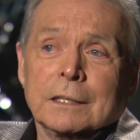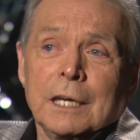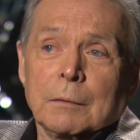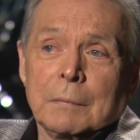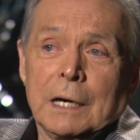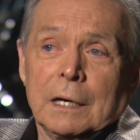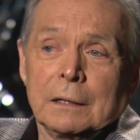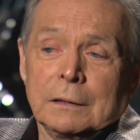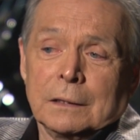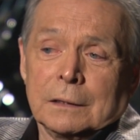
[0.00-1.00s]
kicked
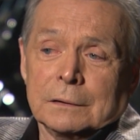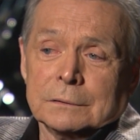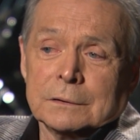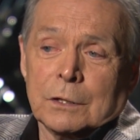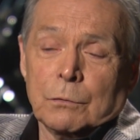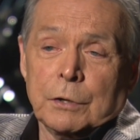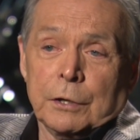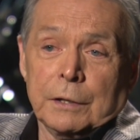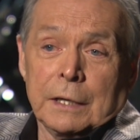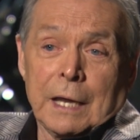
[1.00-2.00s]
my uh,
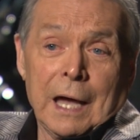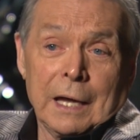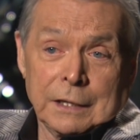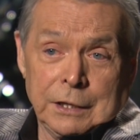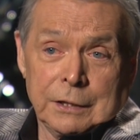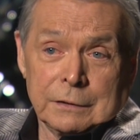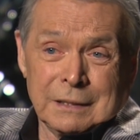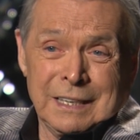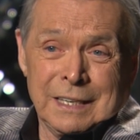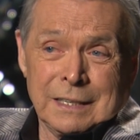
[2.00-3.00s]
career in high gear
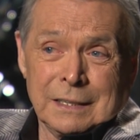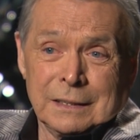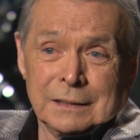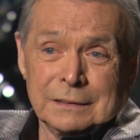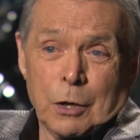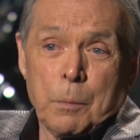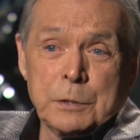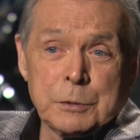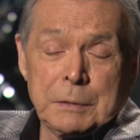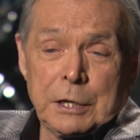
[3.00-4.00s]
and uh,
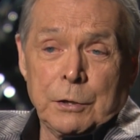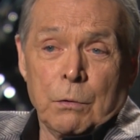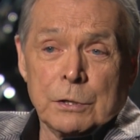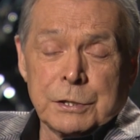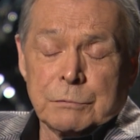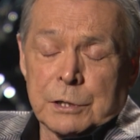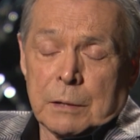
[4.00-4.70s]
opened so many doors, it was